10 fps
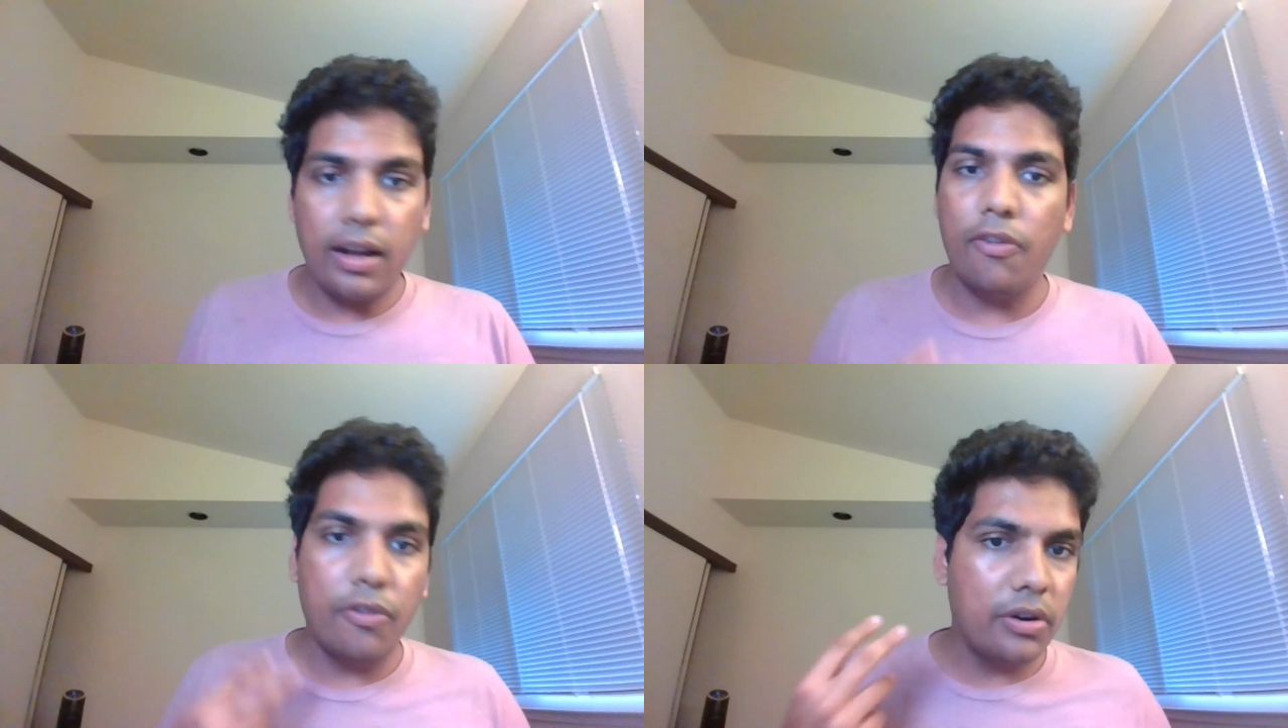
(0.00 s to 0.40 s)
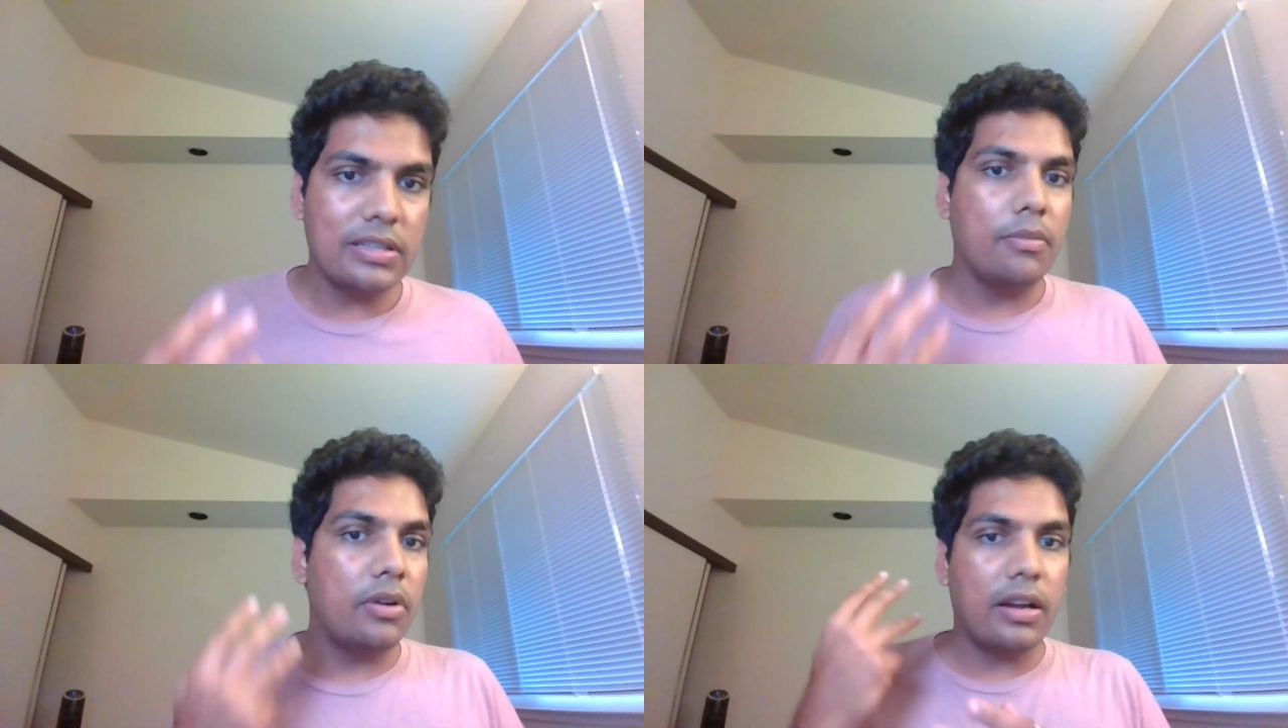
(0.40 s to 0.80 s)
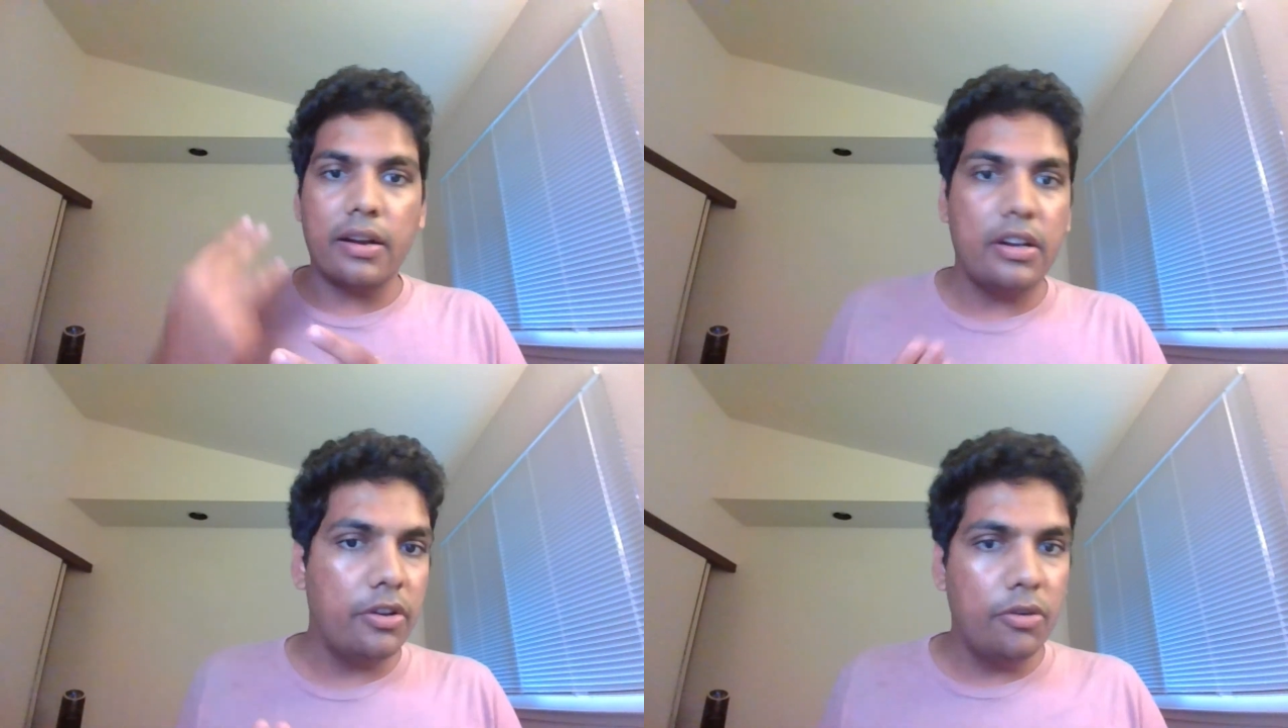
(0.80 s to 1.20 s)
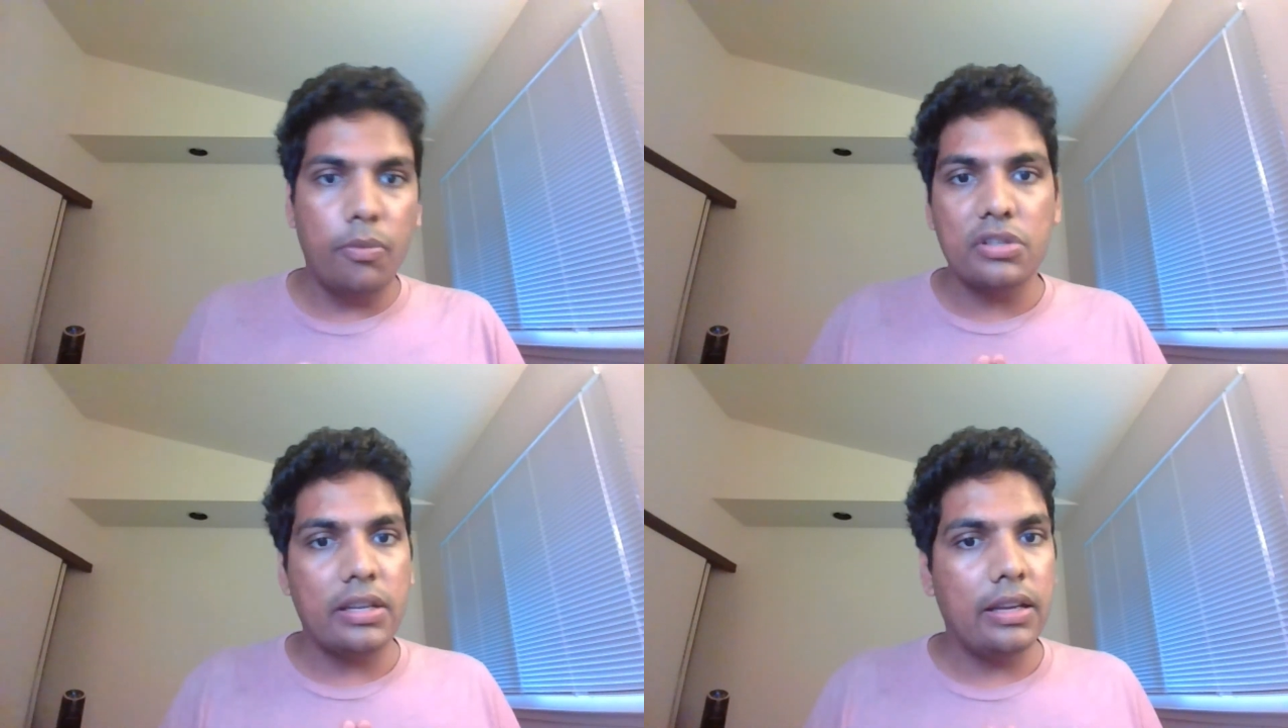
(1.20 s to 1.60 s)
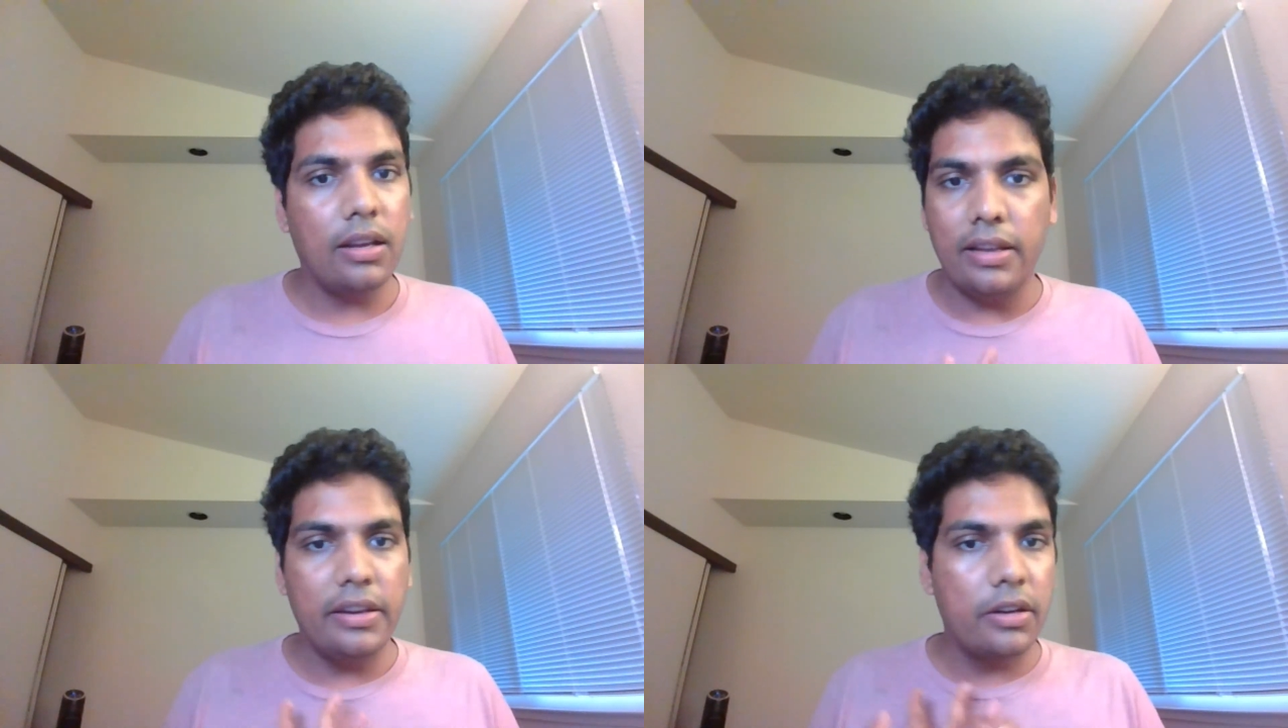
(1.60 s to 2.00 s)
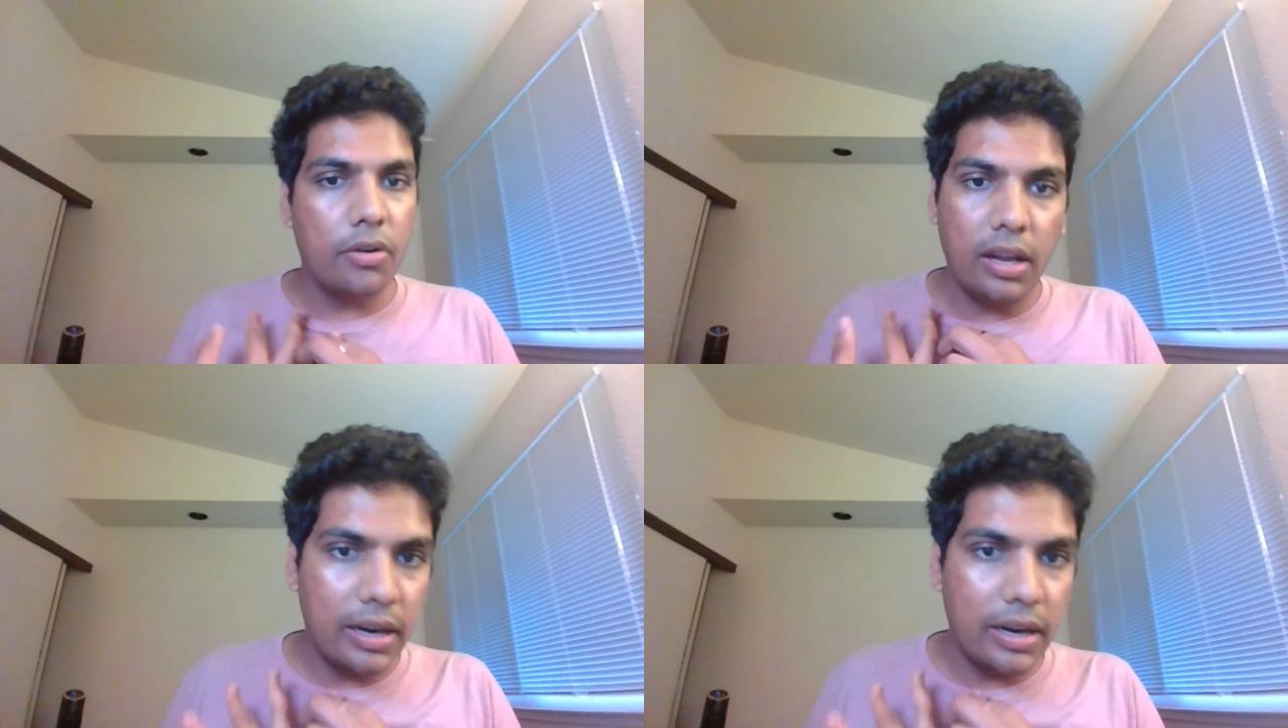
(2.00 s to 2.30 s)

Of course, I'm going to continue posting lead code